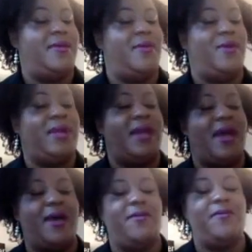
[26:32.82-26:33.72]
that we
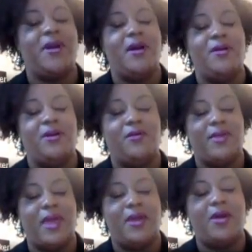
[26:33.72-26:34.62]
have gone over
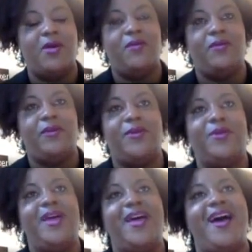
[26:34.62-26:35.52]
that
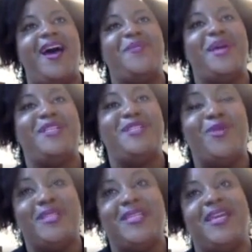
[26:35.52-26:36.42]
overview, I
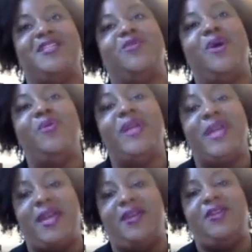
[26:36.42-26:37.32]
do want to get to what we
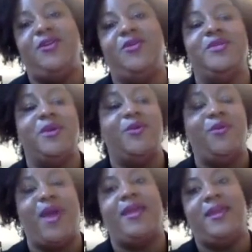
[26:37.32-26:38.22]
can use
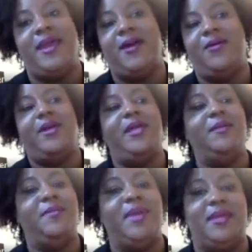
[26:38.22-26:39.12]
right now
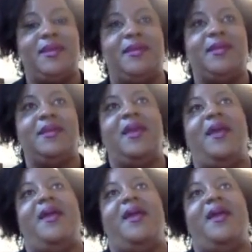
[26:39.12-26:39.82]
immediately.